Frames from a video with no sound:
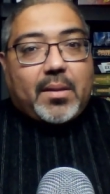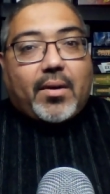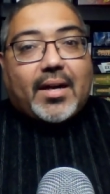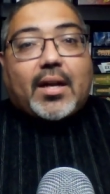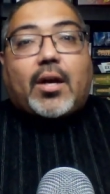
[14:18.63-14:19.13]

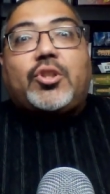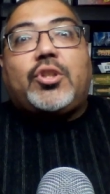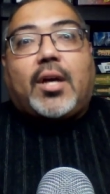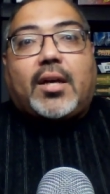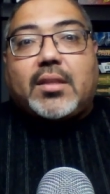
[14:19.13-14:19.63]
market are
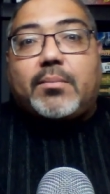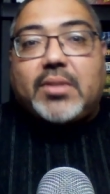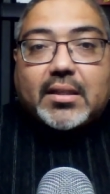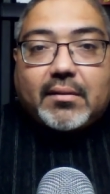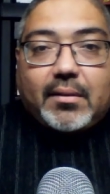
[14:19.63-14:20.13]
just
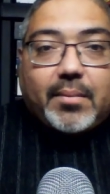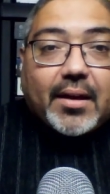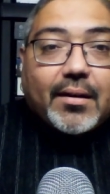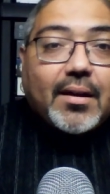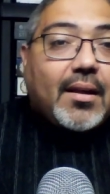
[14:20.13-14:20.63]
objectively
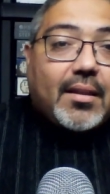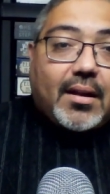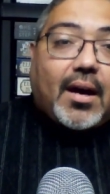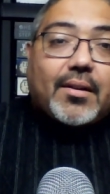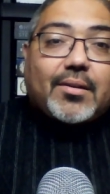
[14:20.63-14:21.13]
better than
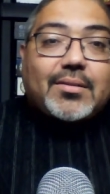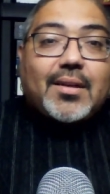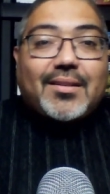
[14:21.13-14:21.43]
others.